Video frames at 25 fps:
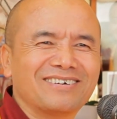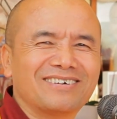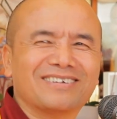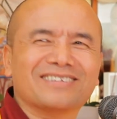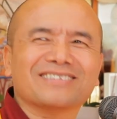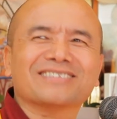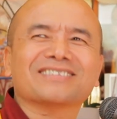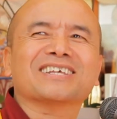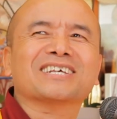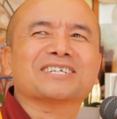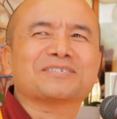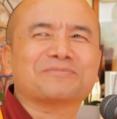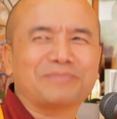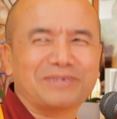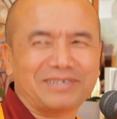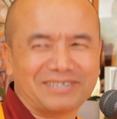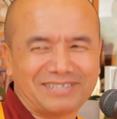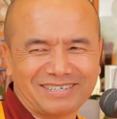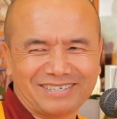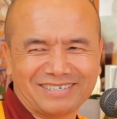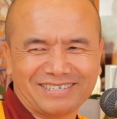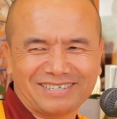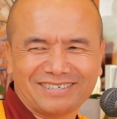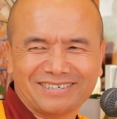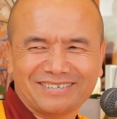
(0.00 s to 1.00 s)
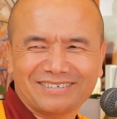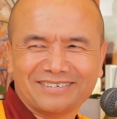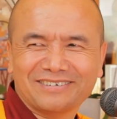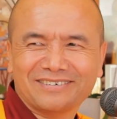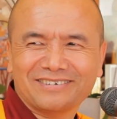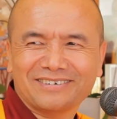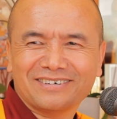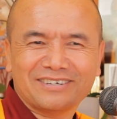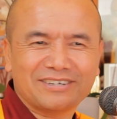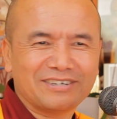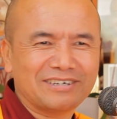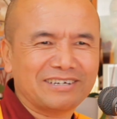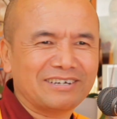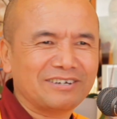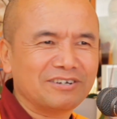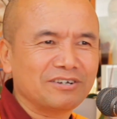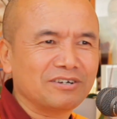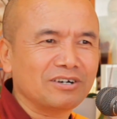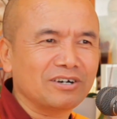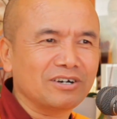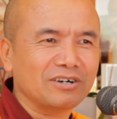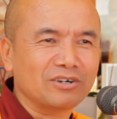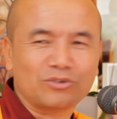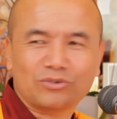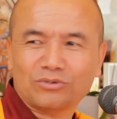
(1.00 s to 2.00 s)
That's better.
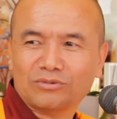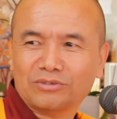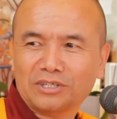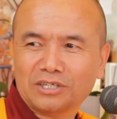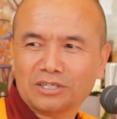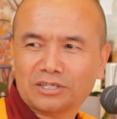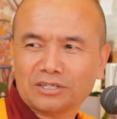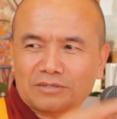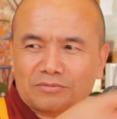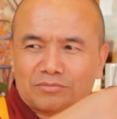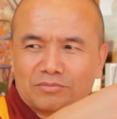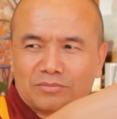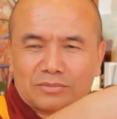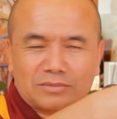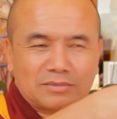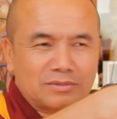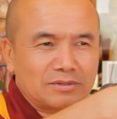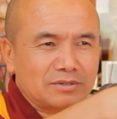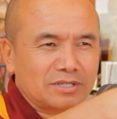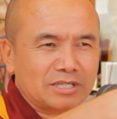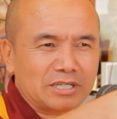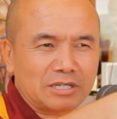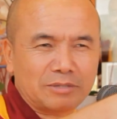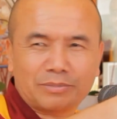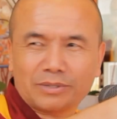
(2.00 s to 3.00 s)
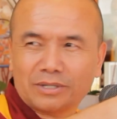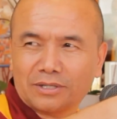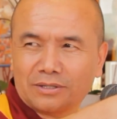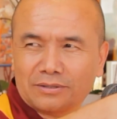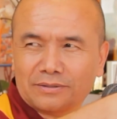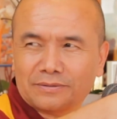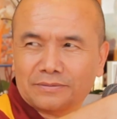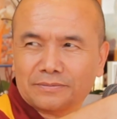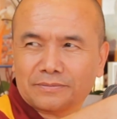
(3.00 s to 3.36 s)
You need a table? Yes.